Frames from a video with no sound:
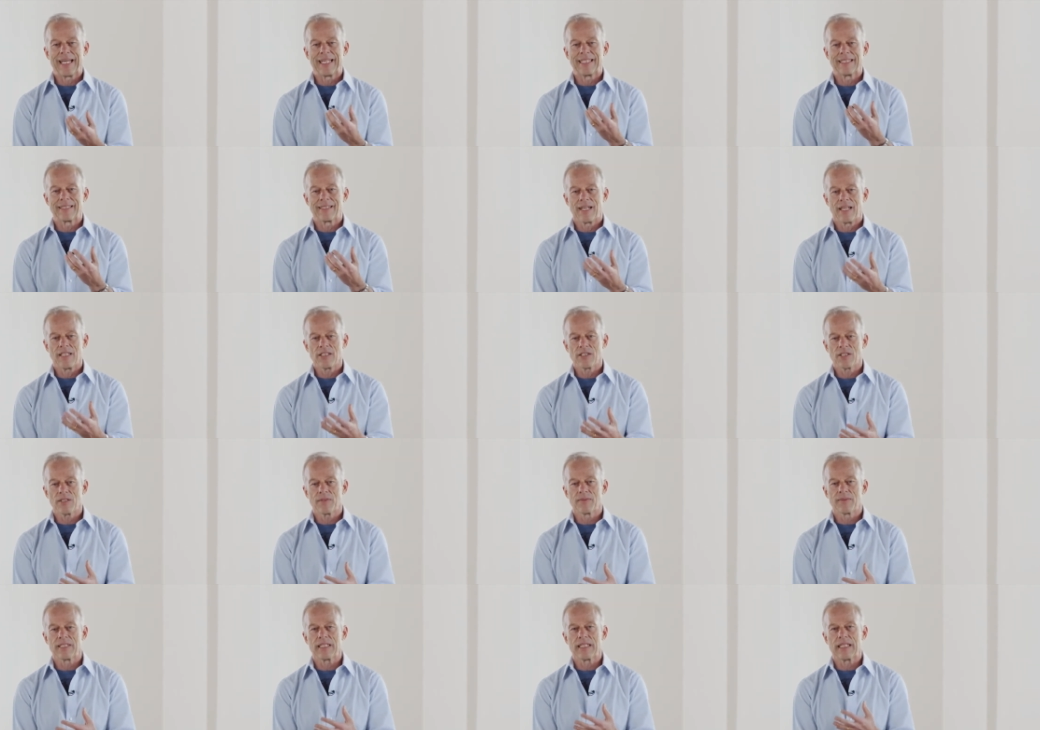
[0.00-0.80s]
And
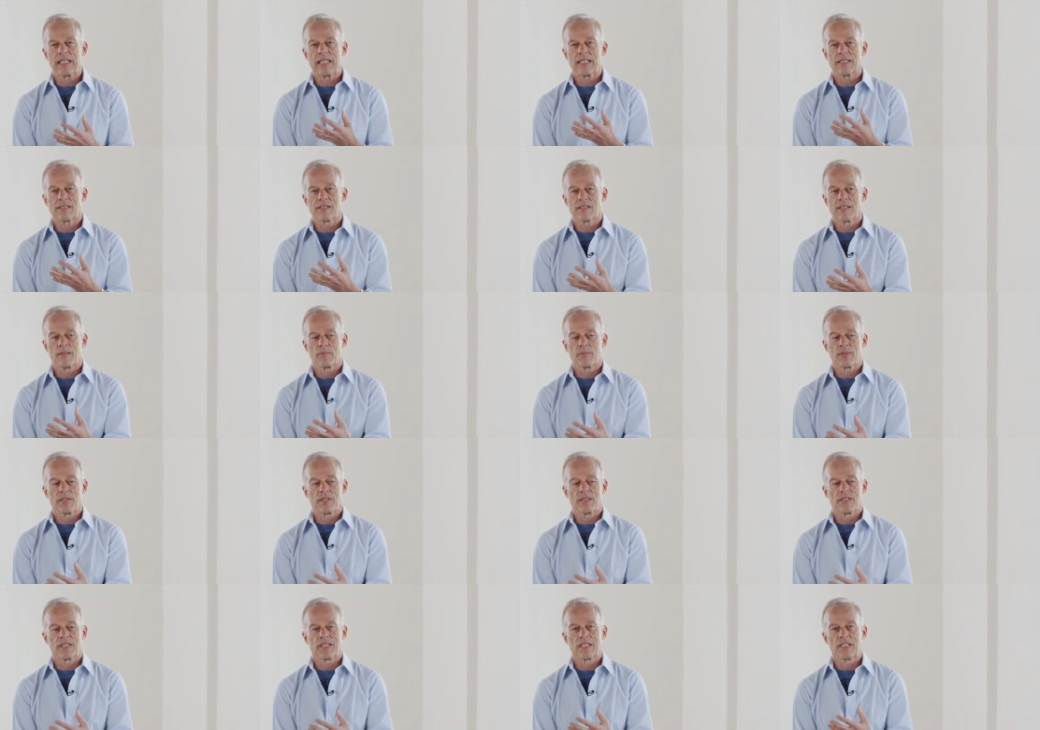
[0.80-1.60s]
Tantra really has
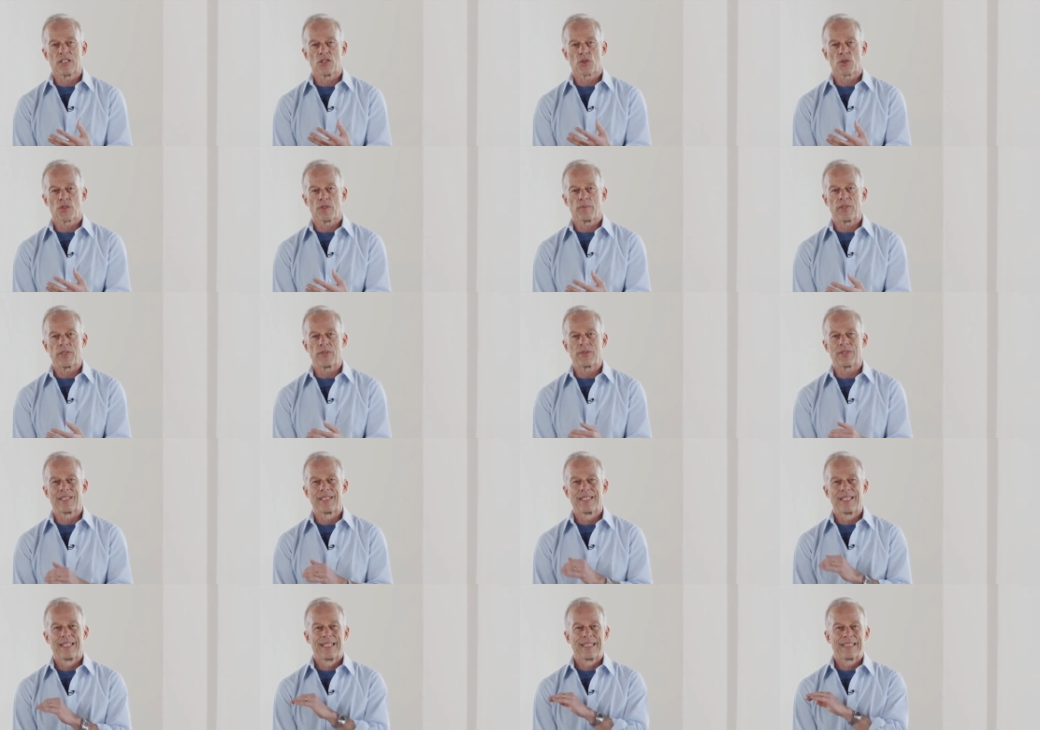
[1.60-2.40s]
something to contribute
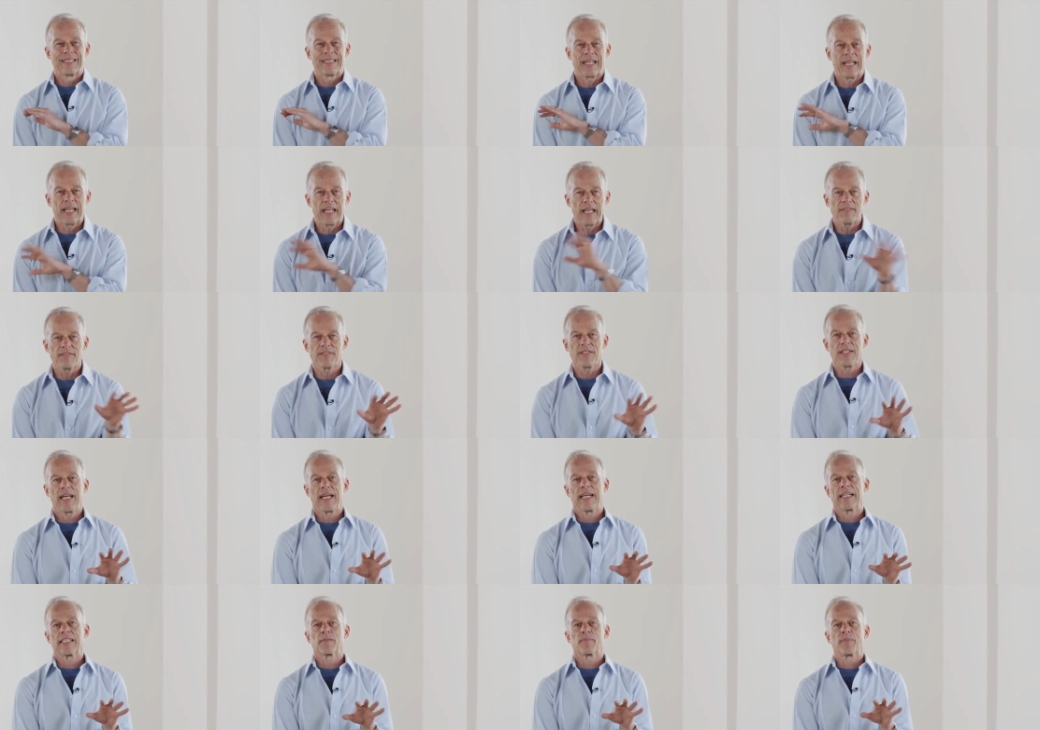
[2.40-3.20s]
to
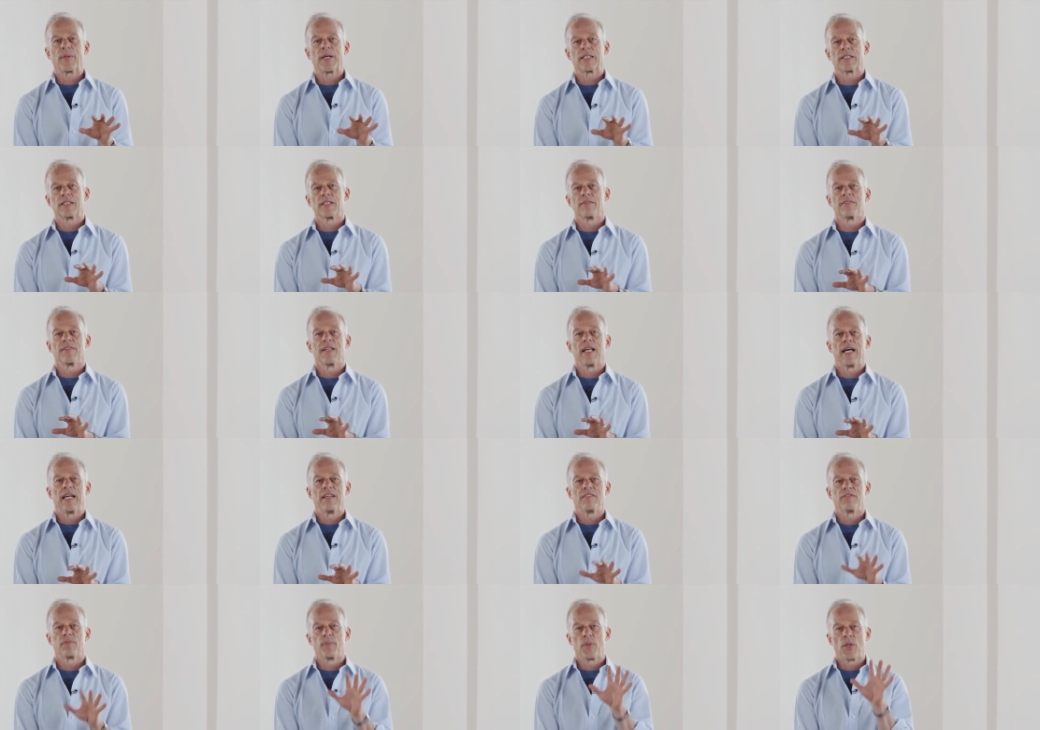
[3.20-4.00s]
every aspect of
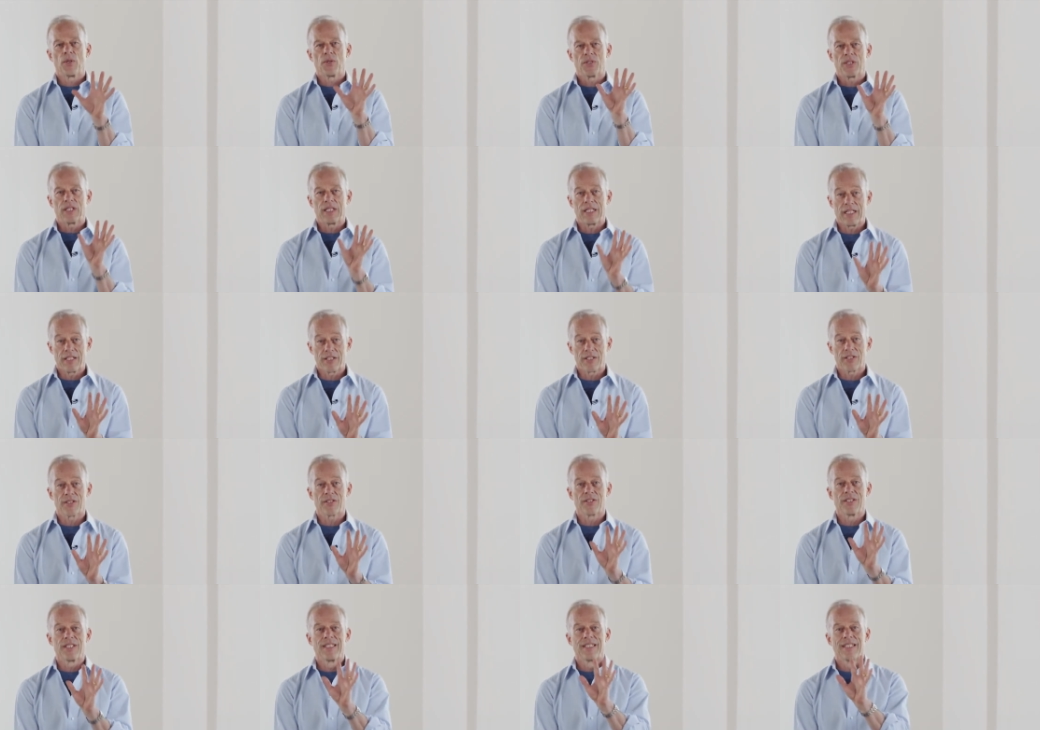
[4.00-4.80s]
life, both the
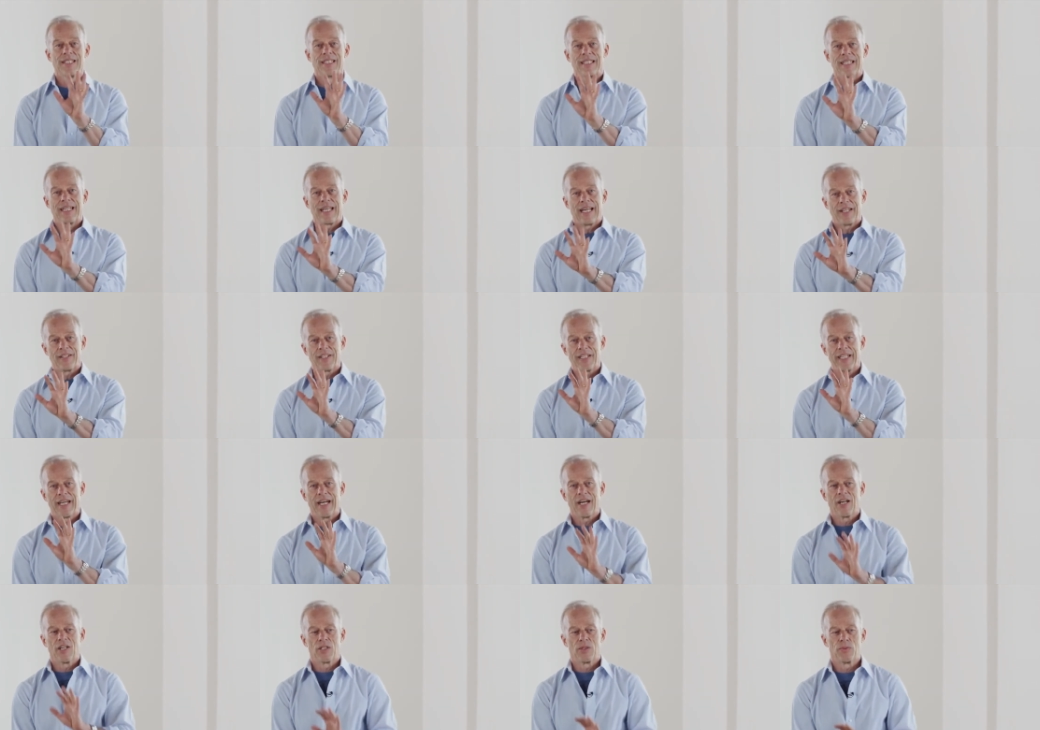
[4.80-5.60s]
inner and
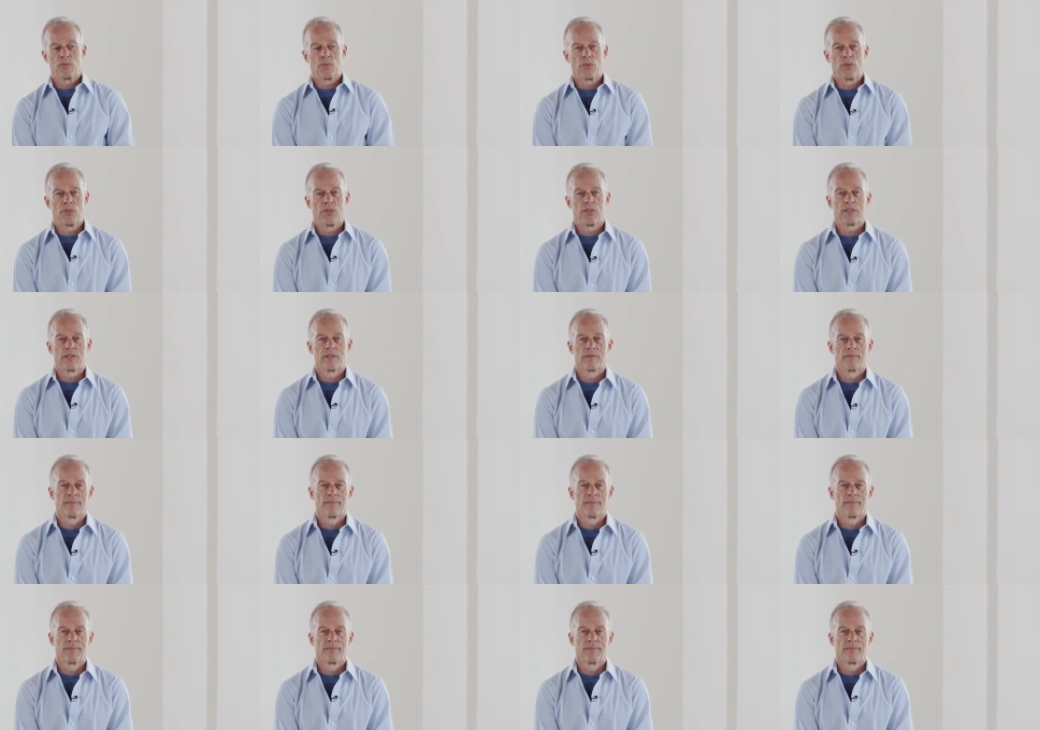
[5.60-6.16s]
the outer world.